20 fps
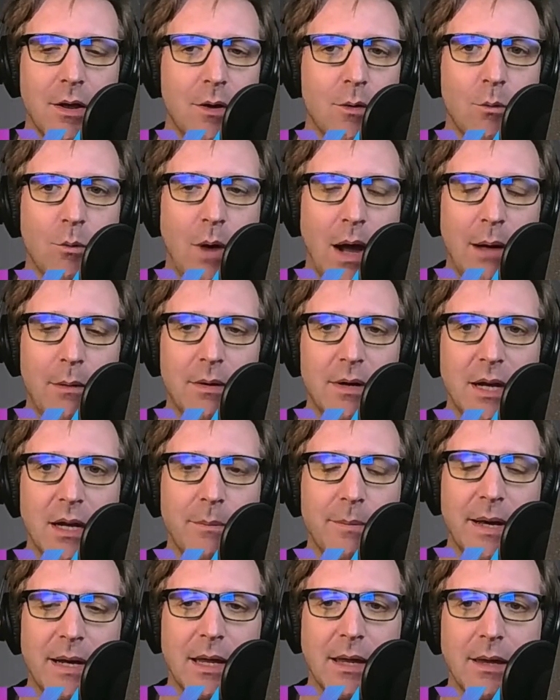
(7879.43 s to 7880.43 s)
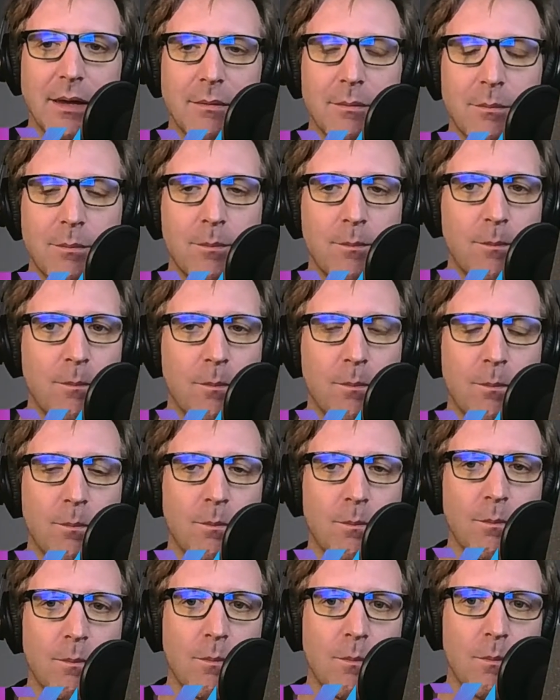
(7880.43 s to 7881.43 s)
why would anybody
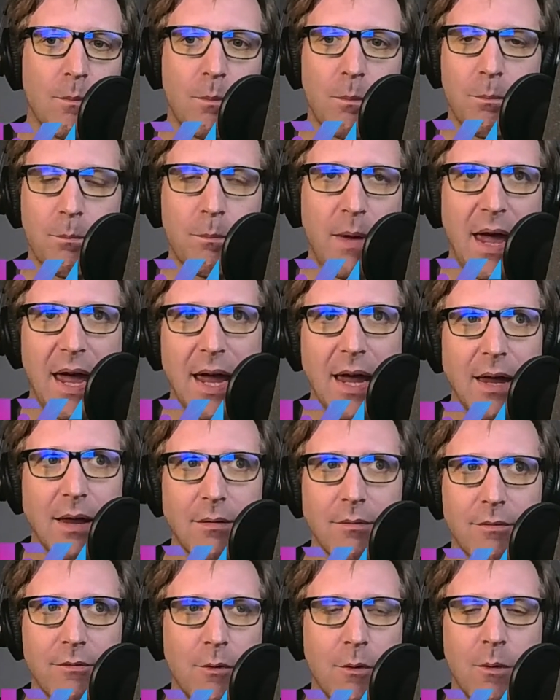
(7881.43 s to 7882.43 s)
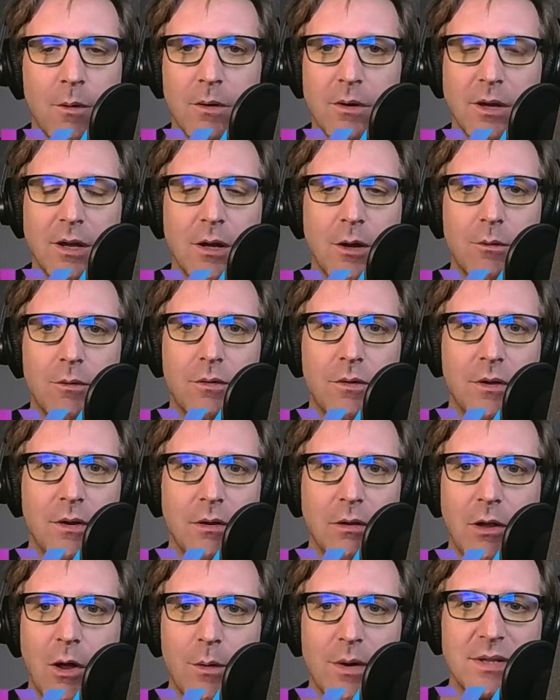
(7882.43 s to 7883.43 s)
pay for the
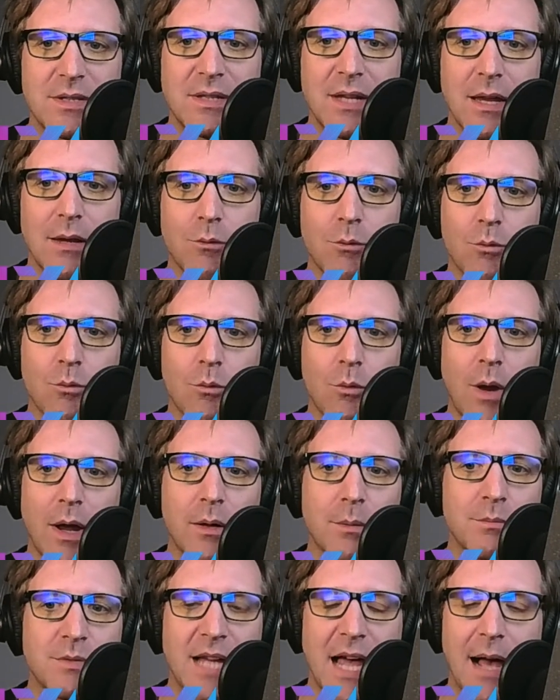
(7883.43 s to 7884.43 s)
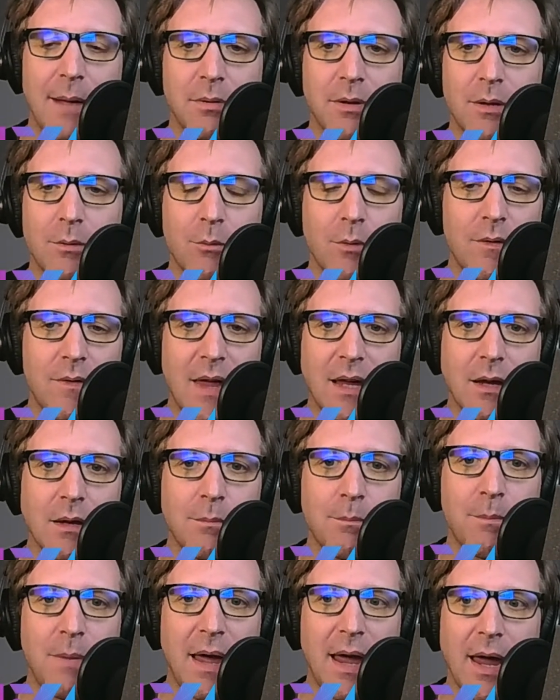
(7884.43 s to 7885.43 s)
lowest end Wacom tablet when they
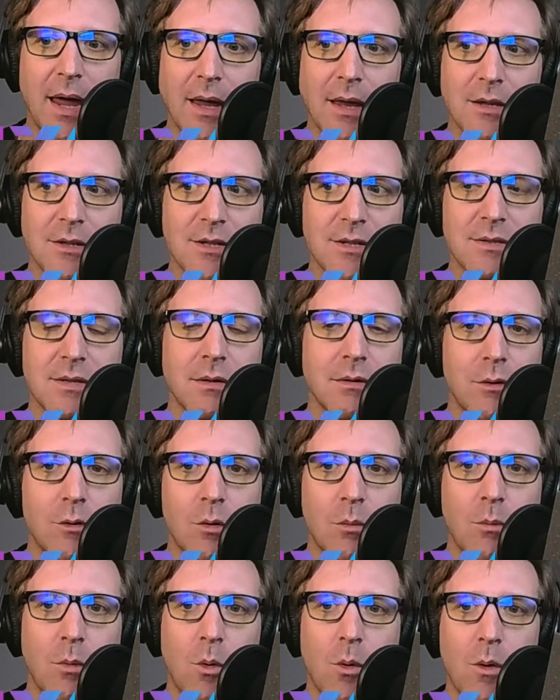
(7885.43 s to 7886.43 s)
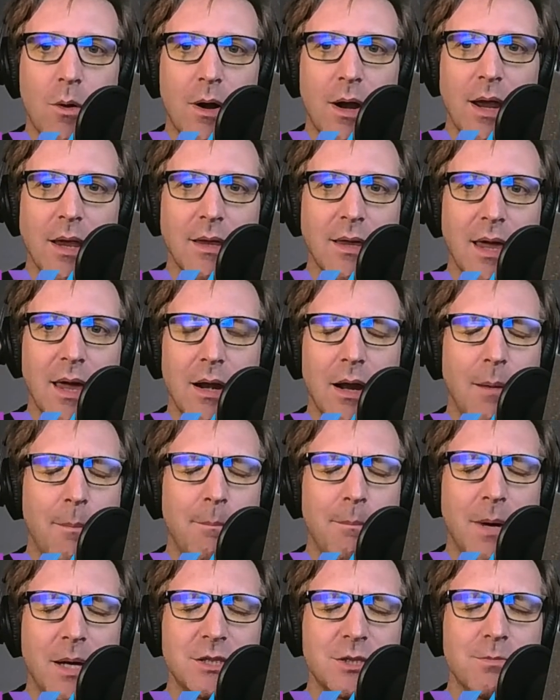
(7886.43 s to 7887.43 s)
could pay just a little more and get a
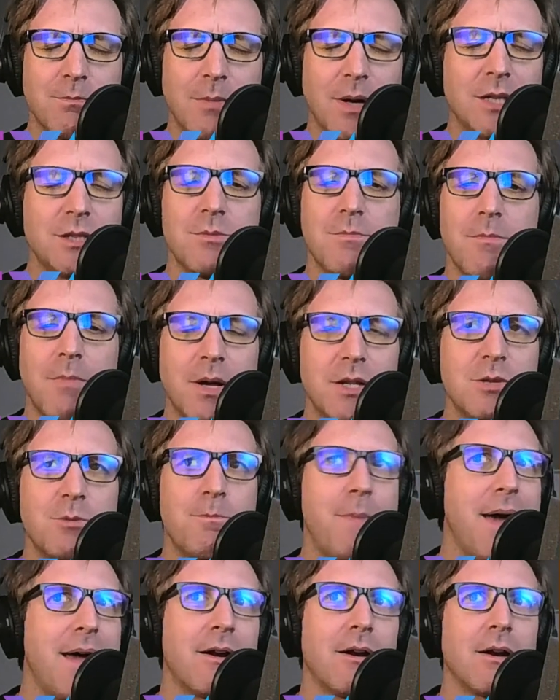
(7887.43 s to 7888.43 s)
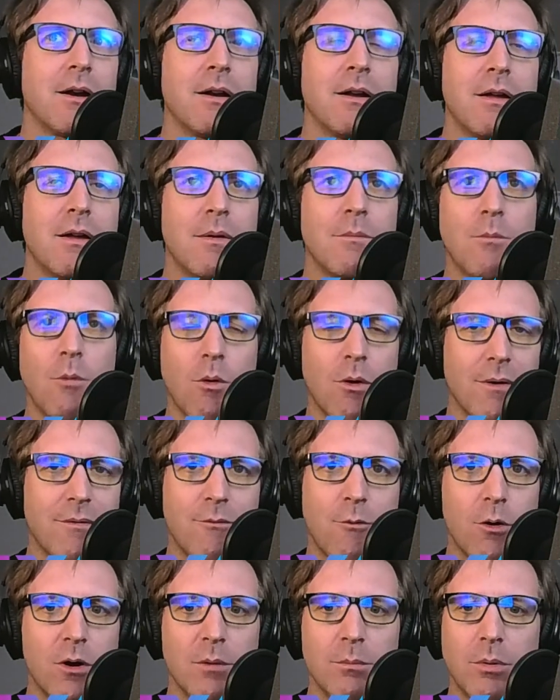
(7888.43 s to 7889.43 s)
much better, more
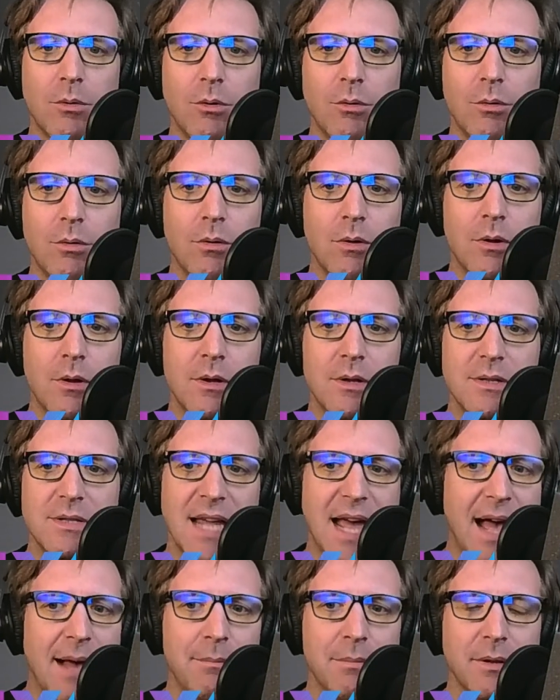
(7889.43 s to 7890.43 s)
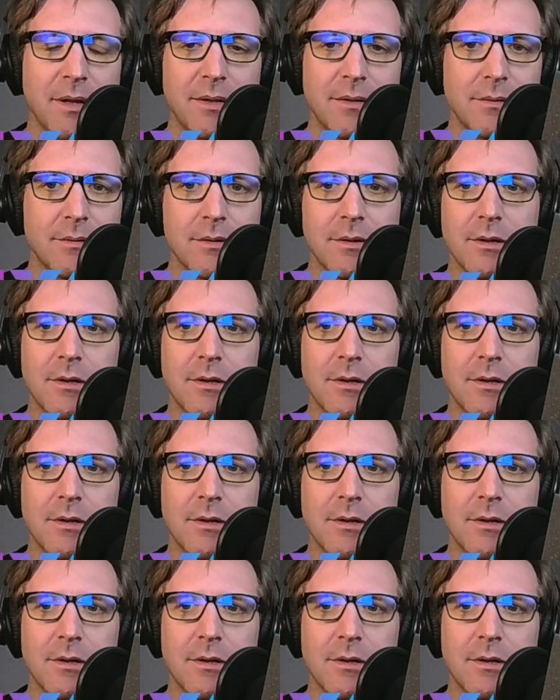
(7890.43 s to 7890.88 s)
affordable tablet